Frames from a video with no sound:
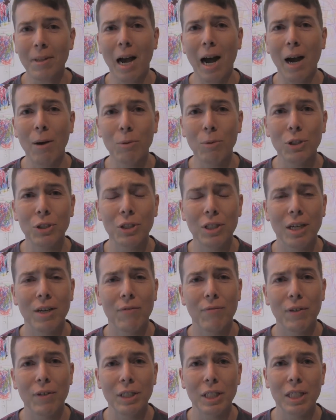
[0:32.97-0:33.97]
I was
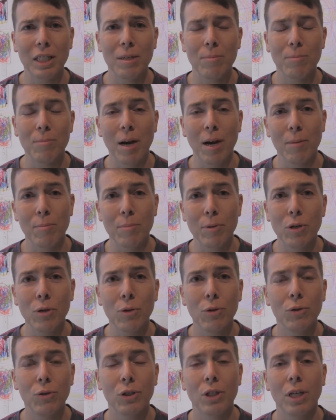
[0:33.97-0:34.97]
uh, physically
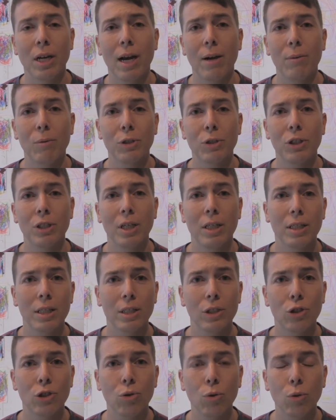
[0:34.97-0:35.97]
abused, and I was sent
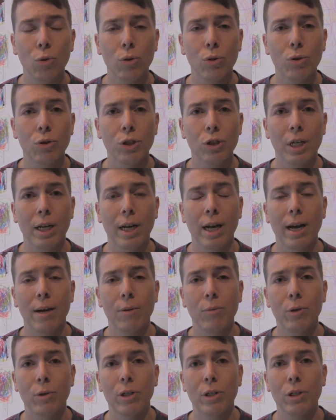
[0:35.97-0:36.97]
to schools, and
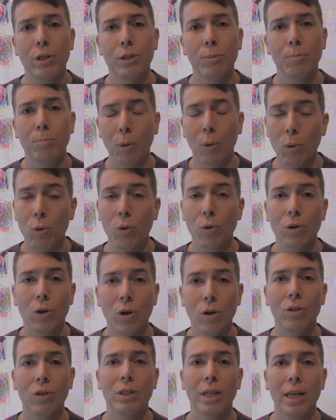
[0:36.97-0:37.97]
I was bored
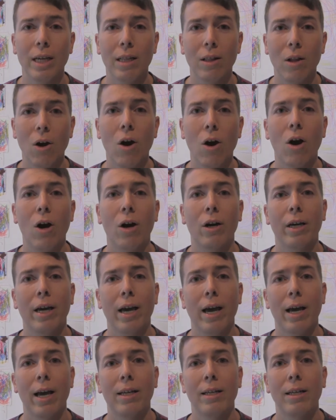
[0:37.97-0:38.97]
all day long,
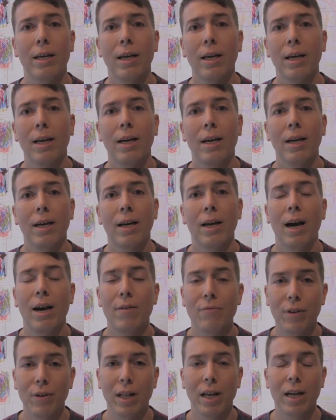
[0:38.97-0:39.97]
and
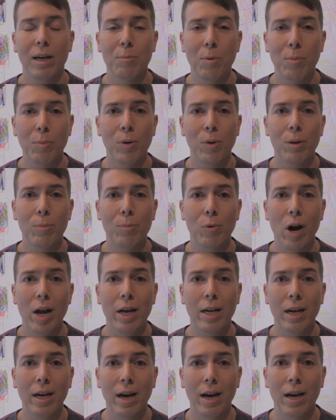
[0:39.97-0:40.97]
I feel like I'm a pretty
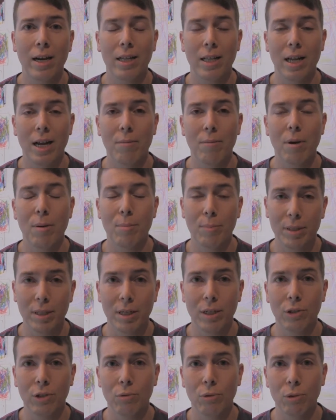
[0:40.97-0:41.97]
bright guy, and a lot of my
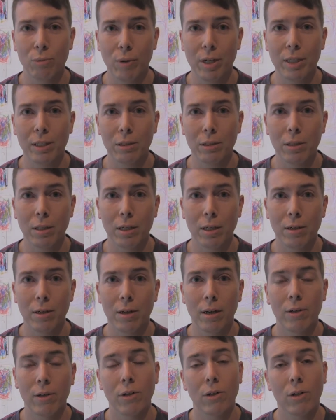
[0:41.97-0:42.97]
potential was wasted there.
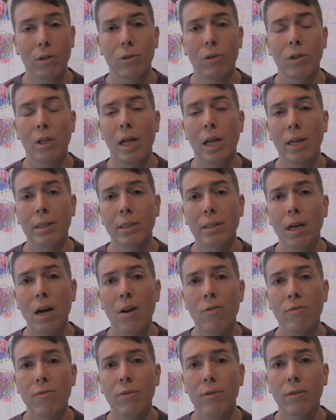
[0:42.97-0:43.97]
I could have learned a lot of
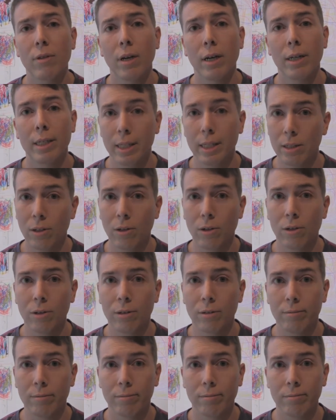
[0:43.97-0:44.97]
stuff that I didn't
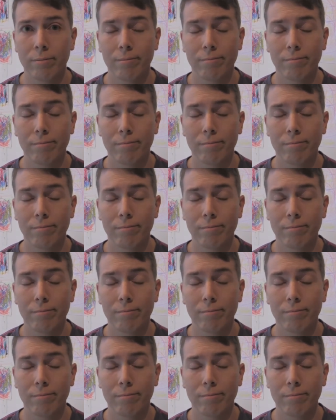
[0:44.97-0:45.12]
learn.